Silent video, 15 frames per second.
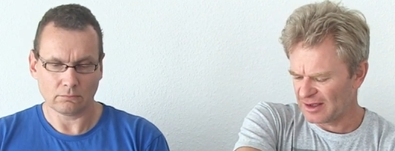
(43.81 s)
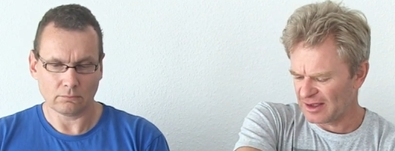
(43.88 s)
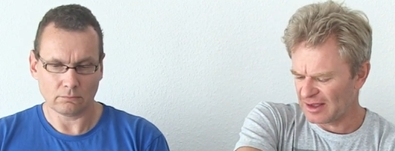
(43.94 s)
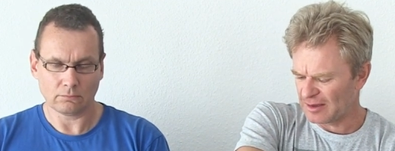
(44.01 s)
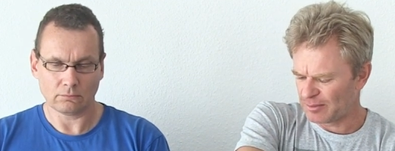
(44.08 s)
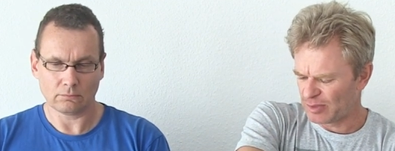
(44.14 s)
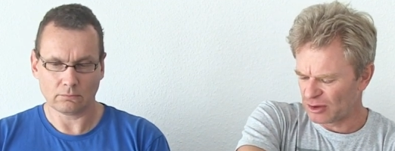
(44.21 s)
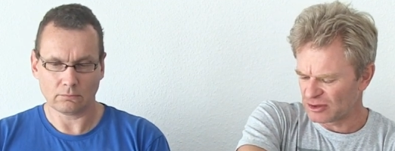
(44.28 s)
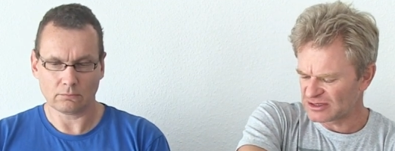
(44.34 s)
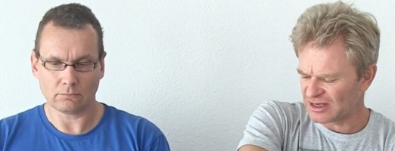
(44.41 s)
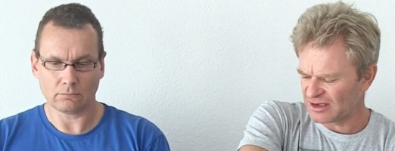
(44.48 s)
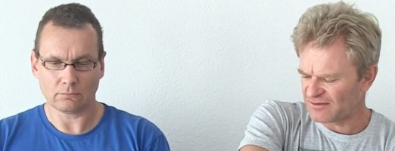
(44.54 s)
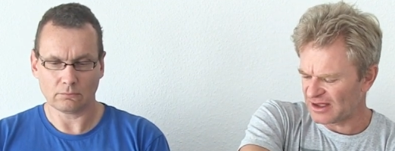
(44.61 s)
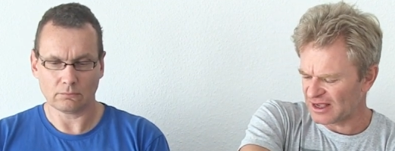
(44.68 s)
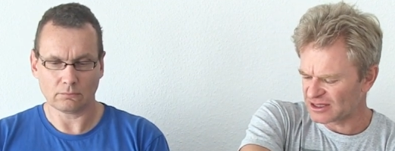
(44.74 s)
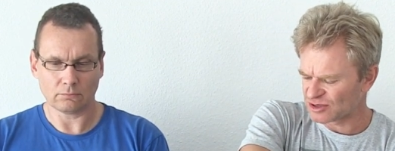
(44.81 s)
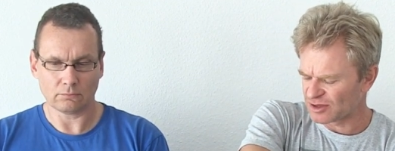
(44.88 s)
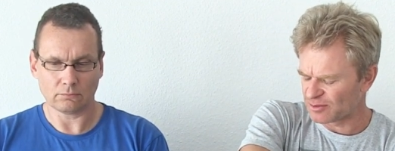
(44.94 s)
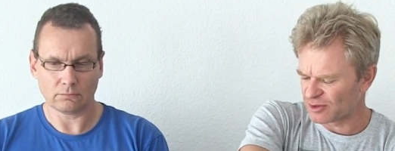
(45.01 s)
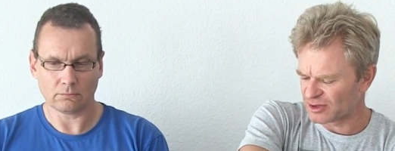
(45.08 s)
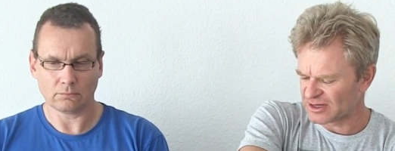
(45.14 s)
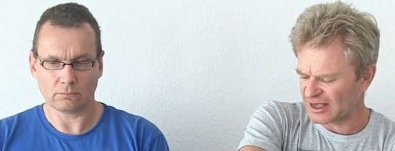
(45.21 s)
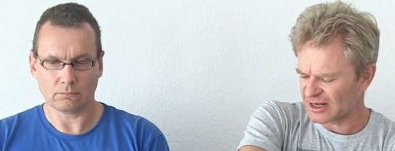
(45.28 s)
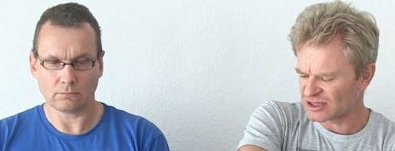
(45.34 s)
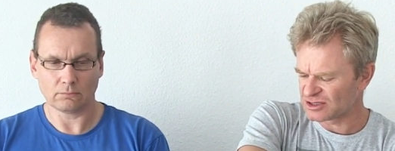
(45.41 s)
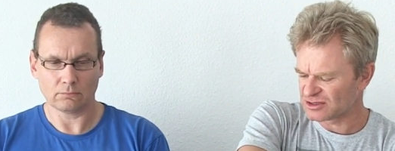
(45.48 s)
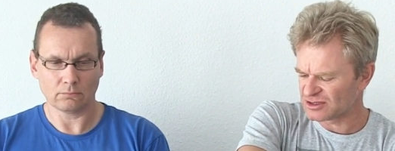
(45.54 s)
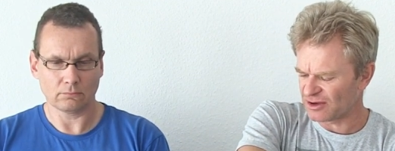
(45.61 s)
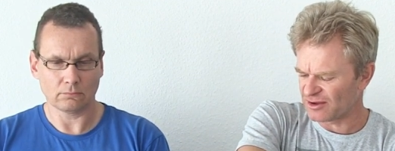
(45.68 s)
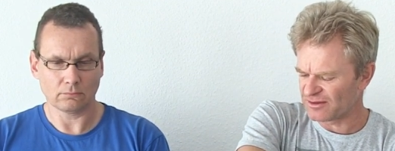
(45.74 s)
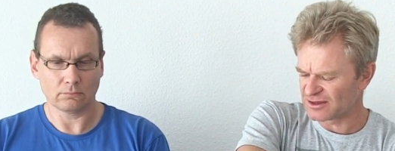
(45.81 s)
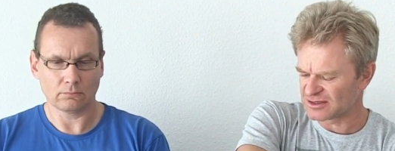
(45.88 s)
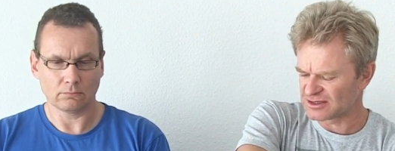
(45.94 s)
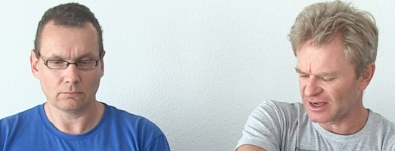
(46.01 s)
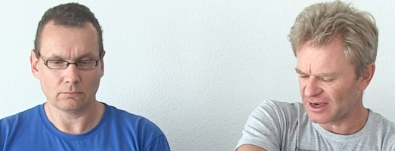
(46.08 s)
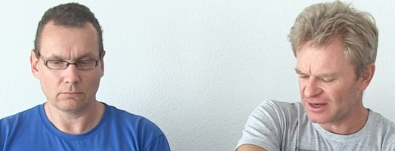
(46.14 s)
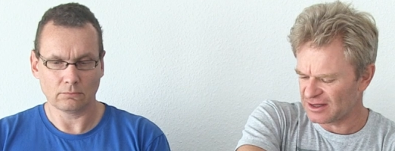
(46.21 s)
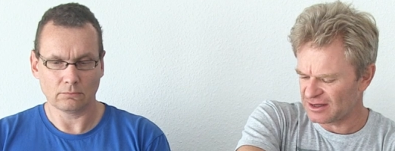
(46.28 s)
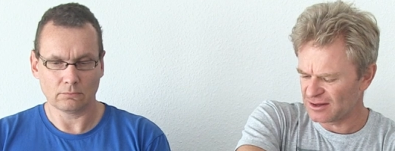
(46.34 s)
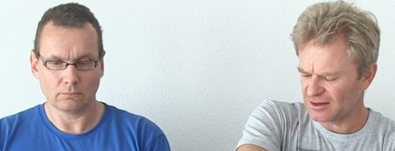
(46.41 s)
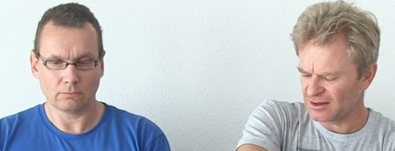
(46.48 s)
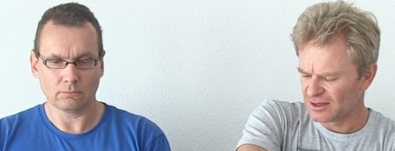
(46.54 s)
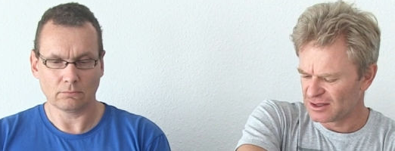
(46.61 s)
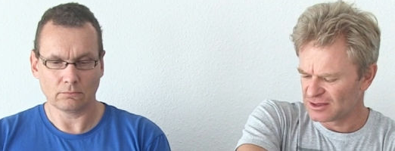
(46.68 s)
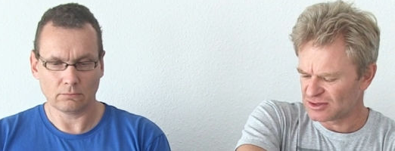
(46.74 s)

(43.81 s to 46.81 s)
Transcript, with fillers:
Speaker 1: Uh, both have extra protections on the side here,